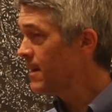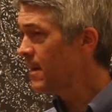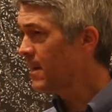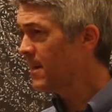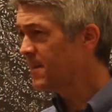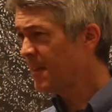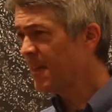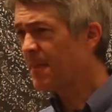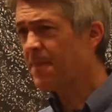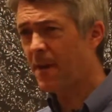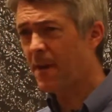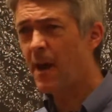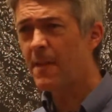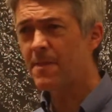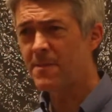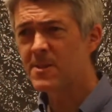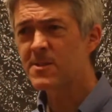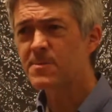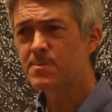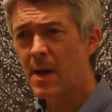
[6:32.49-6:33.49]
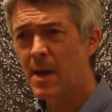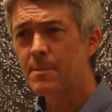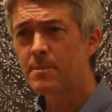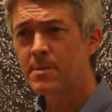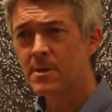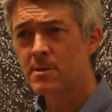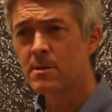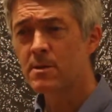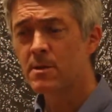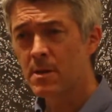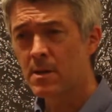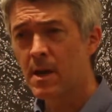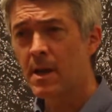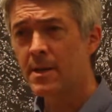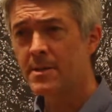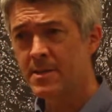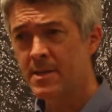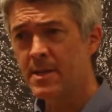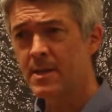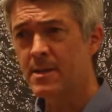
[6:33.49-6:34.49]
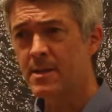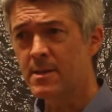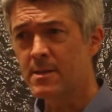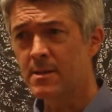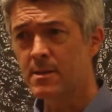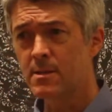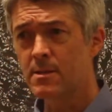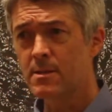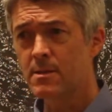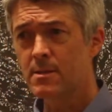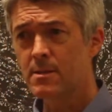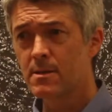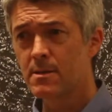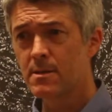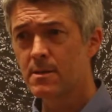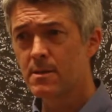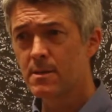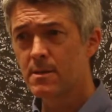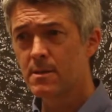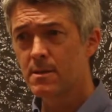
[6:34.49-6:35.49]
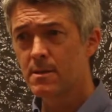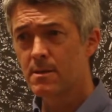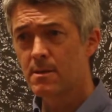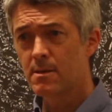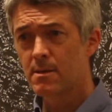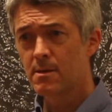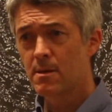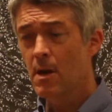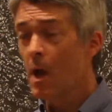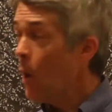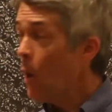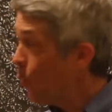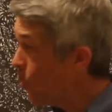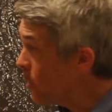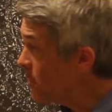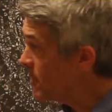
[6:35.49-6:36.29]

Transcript: And they thought this might be a good idea. "Well,